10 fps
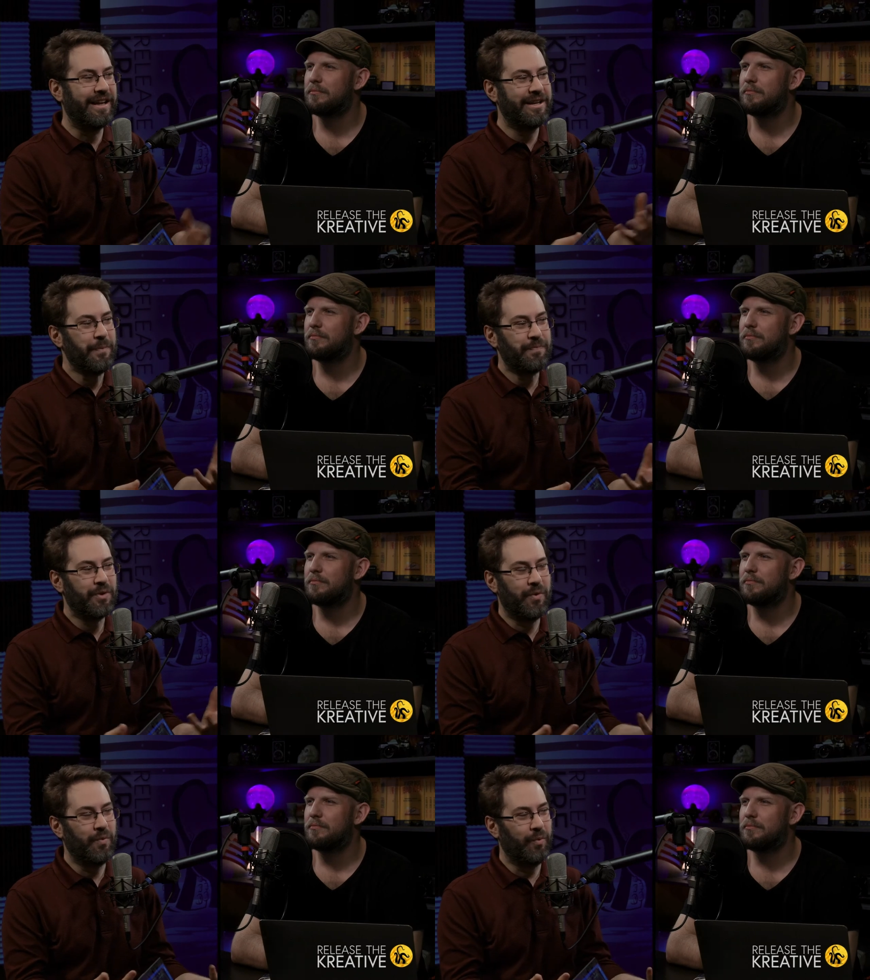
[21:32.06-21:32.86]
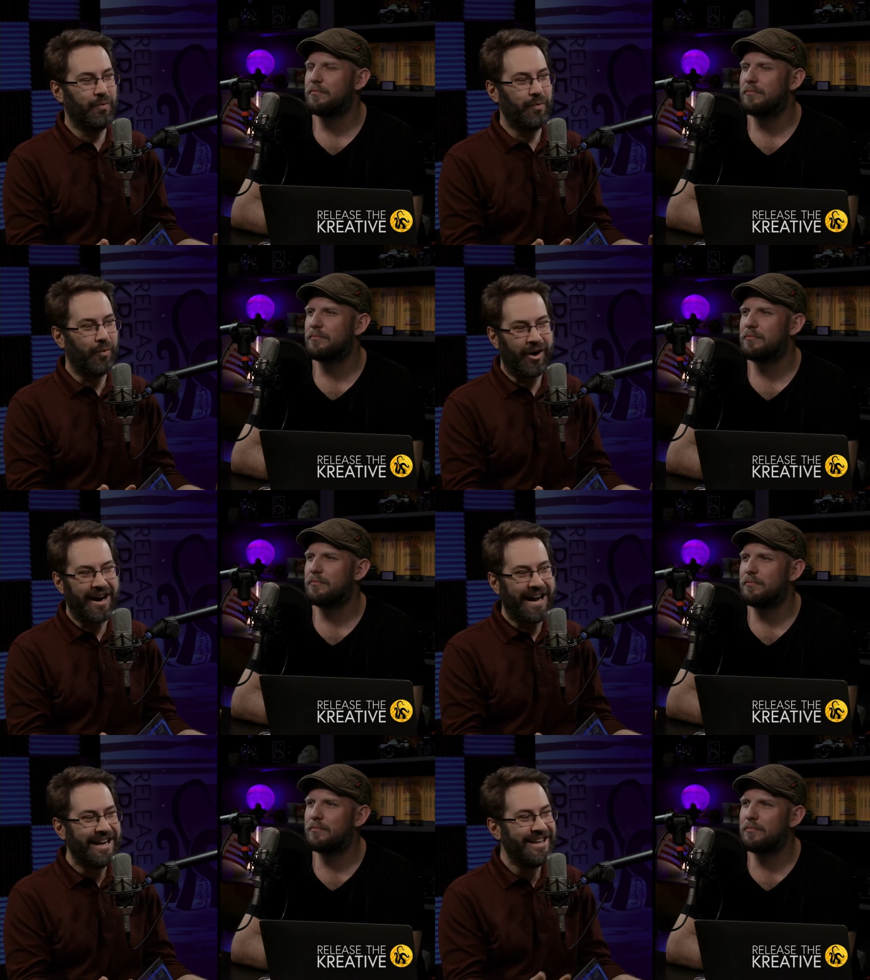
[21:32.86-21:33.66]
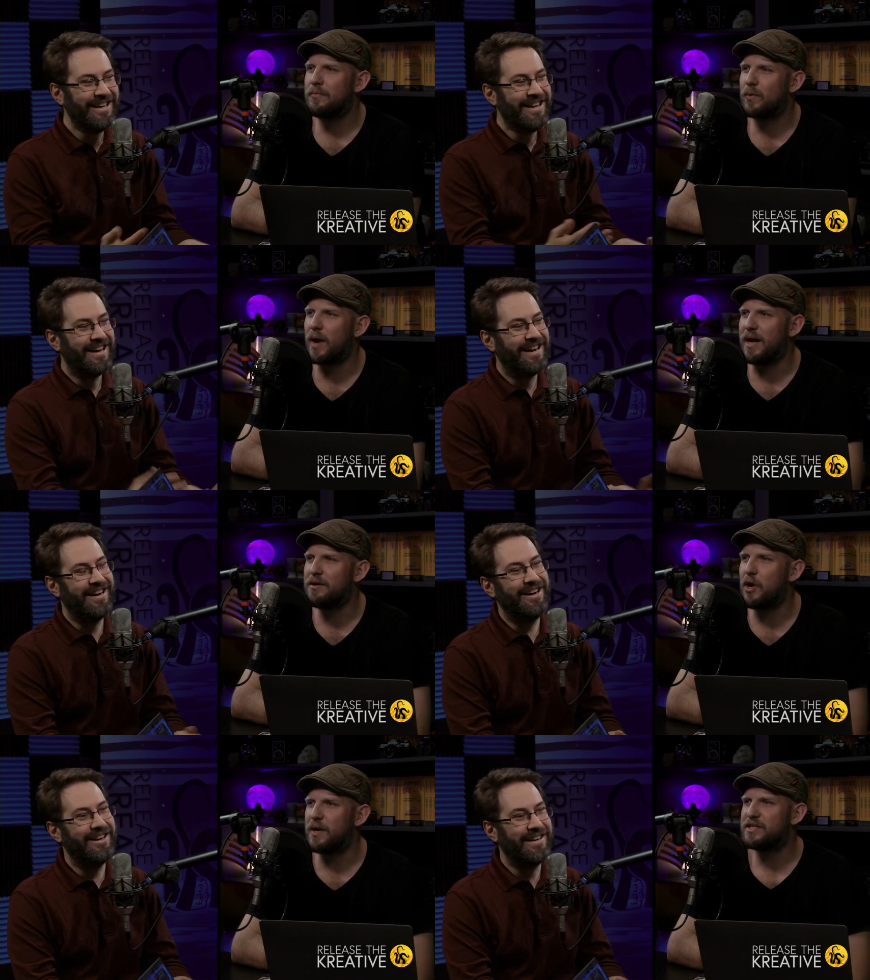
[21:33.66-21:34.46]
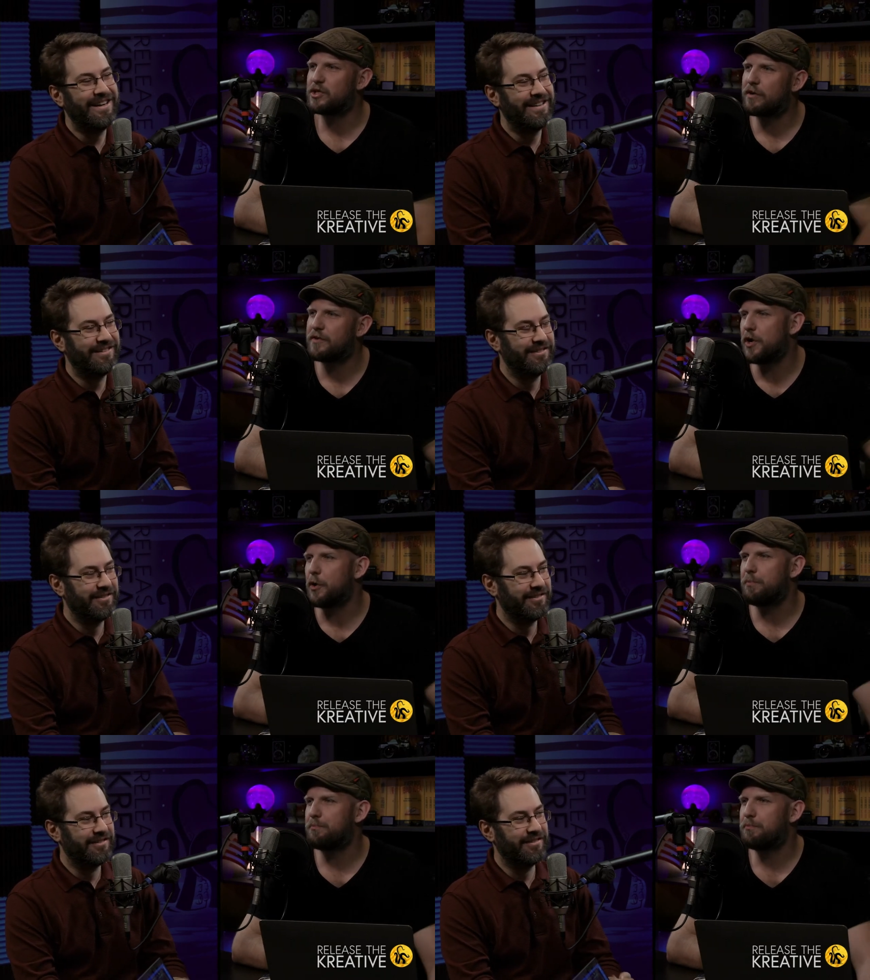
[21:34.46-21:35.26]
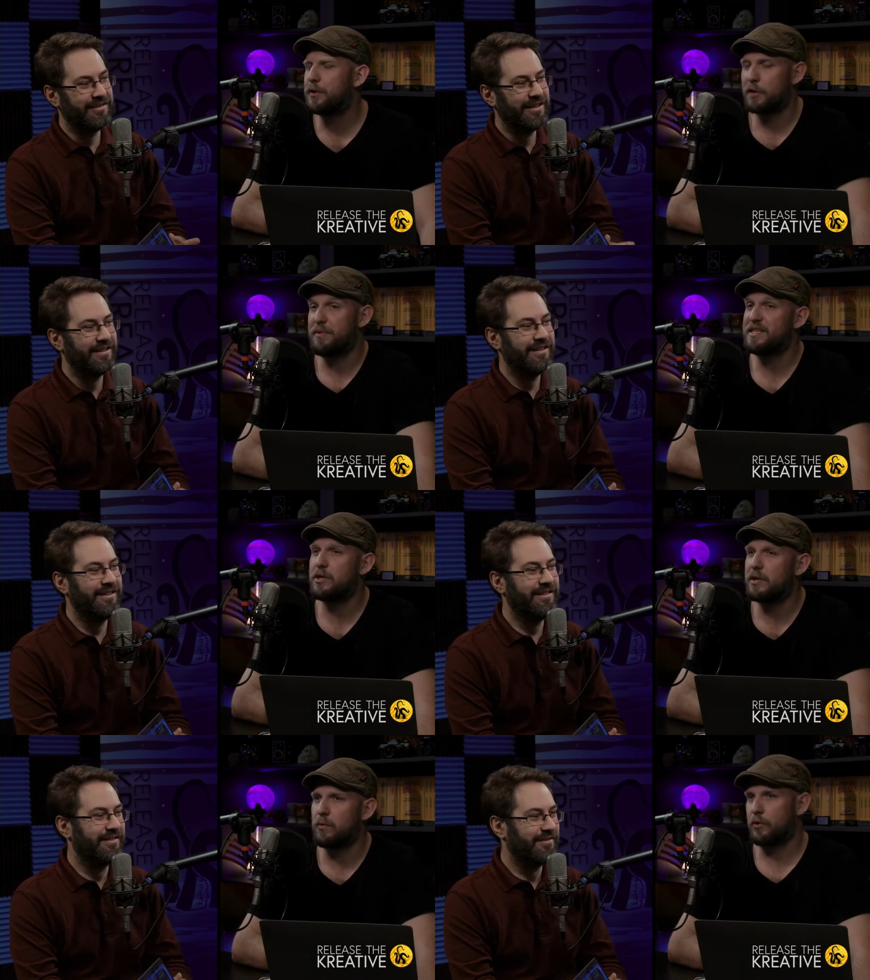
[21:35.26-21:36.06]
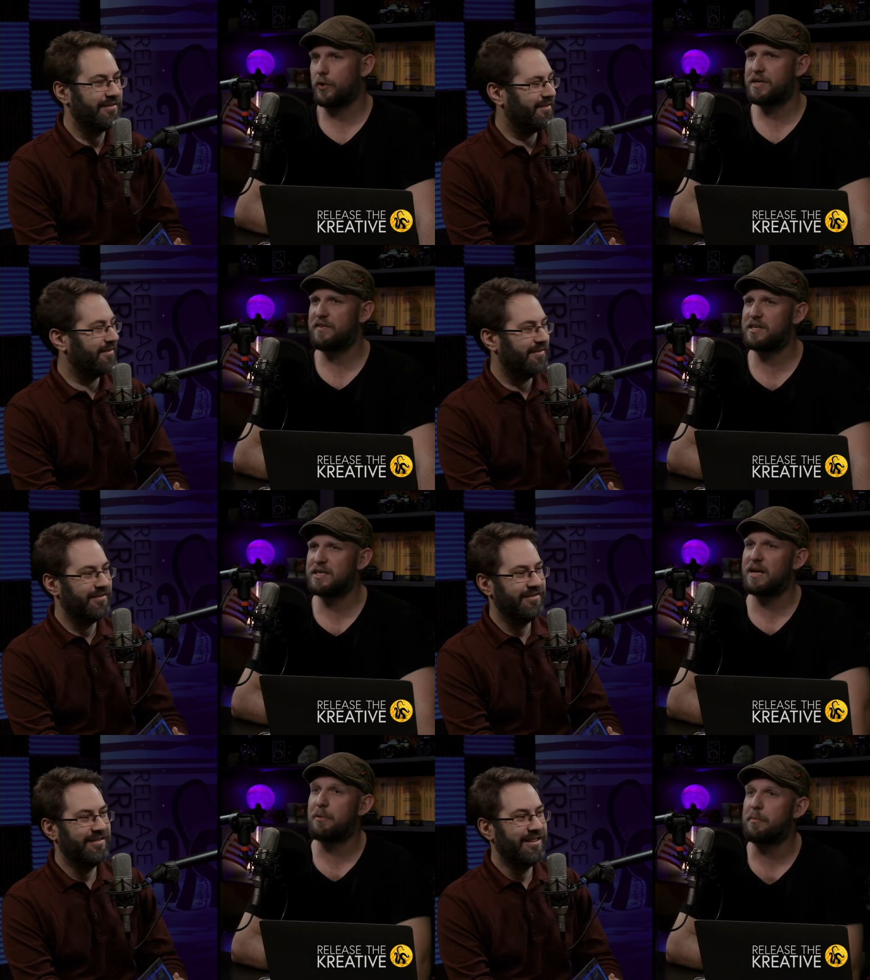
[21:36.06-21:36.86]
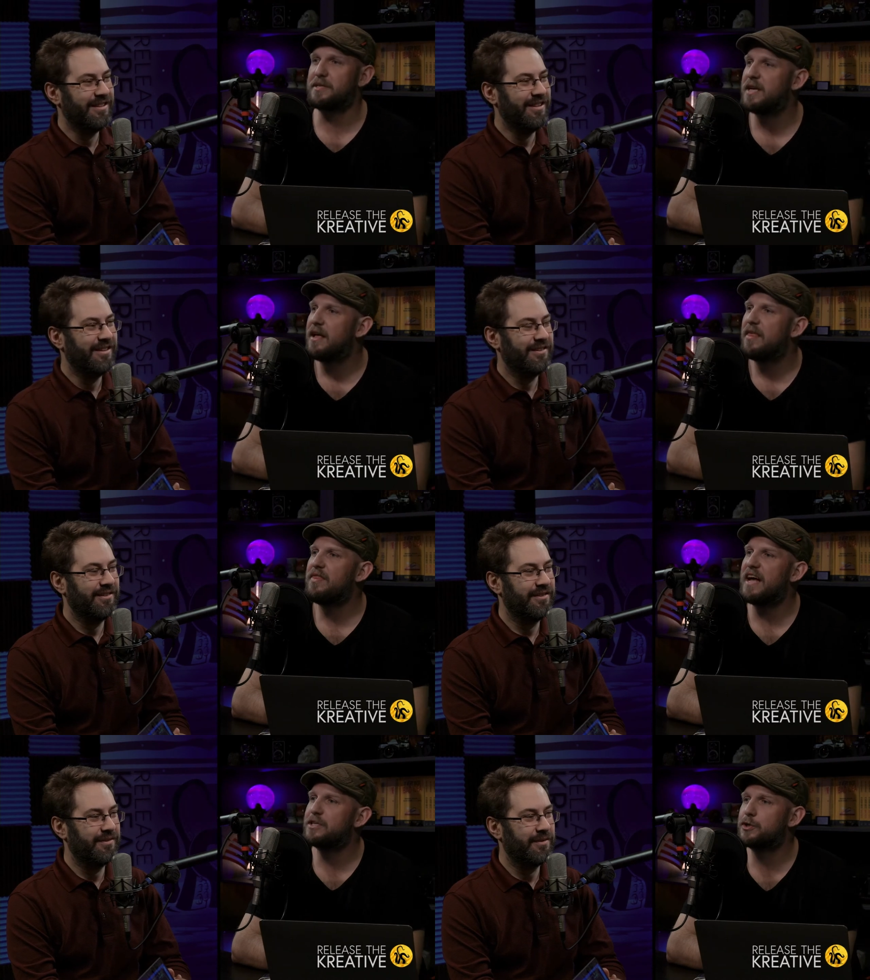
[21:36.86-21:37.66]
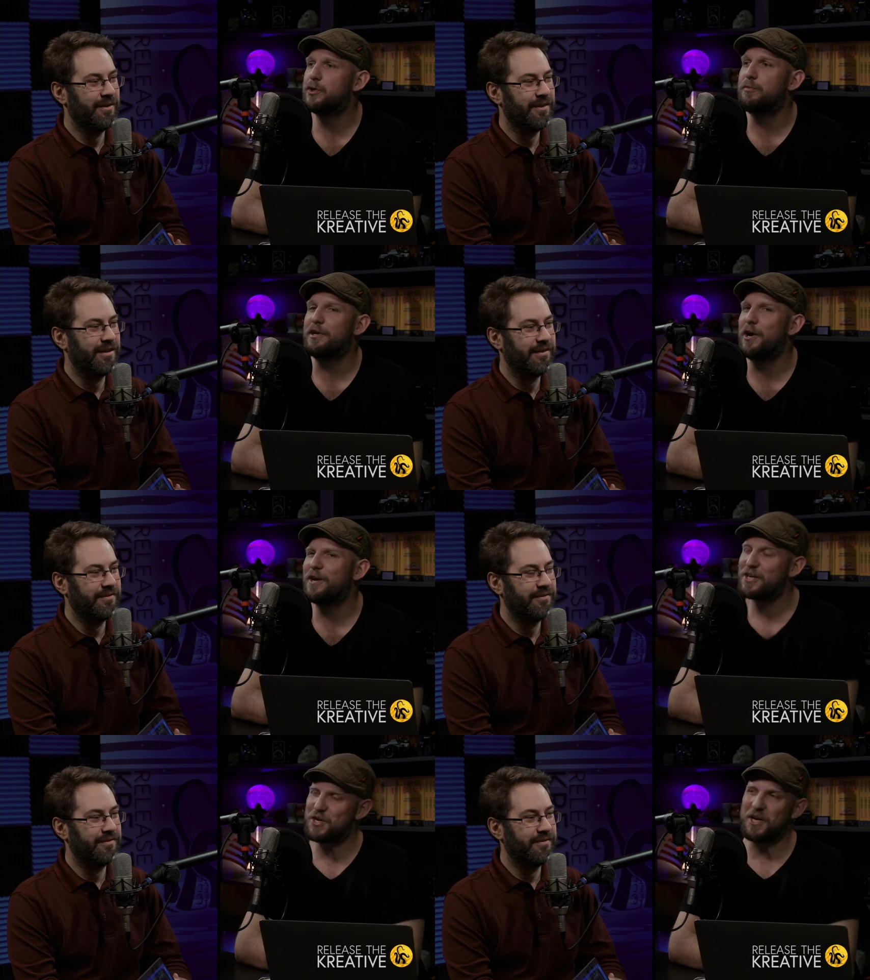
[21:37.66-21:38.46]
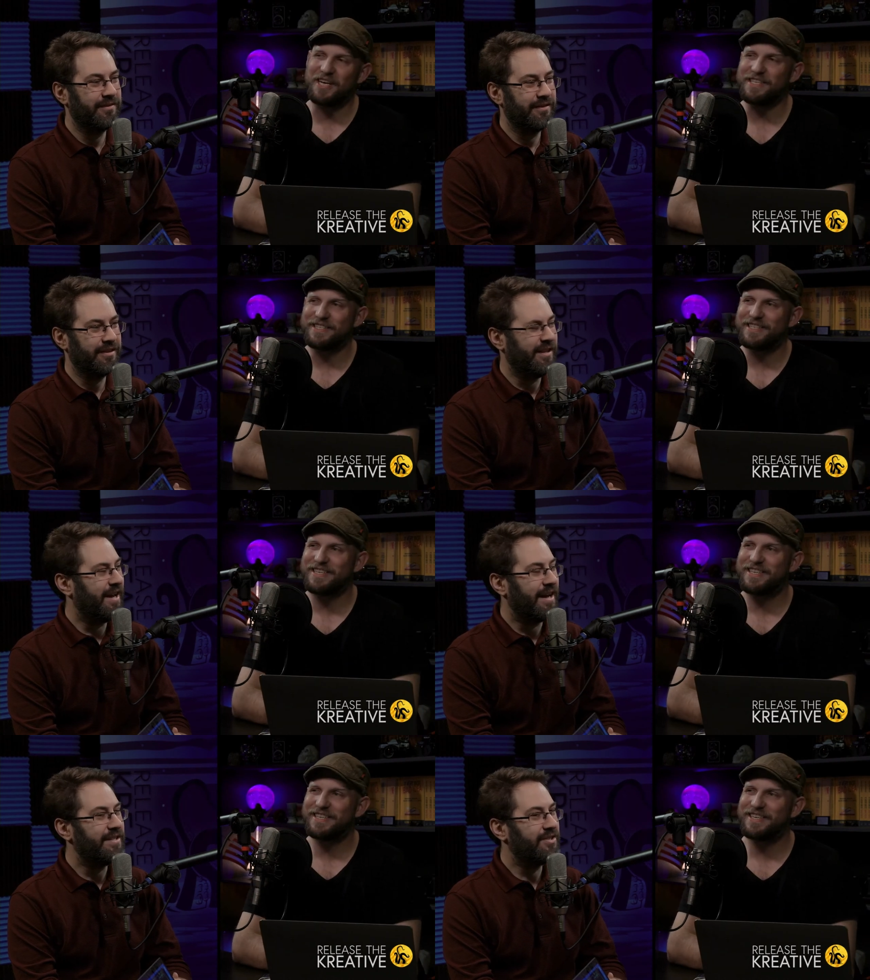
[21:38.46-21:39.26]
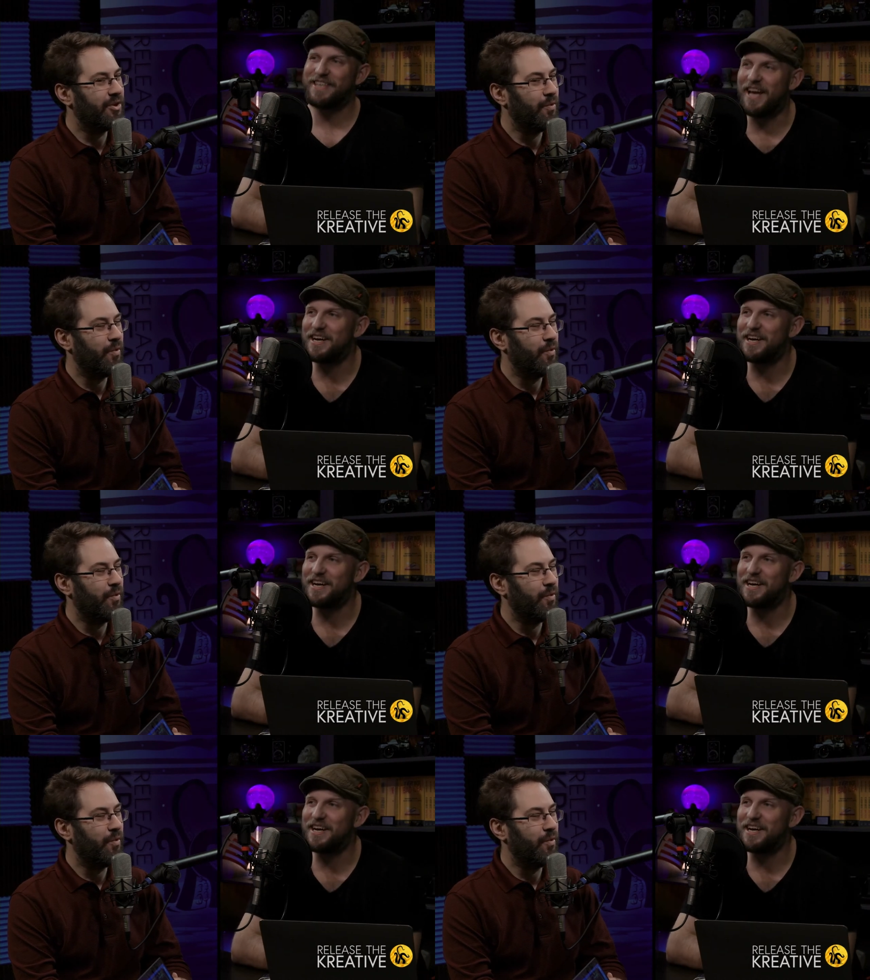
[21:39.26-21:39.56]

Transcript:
Speaker 1: like, why?
Speaker 2: Right. Uh, no, it served no purpose and you're like well creativity doesn't need a purpose that's true but cognition does
Speaker 1: yeah and so yeah.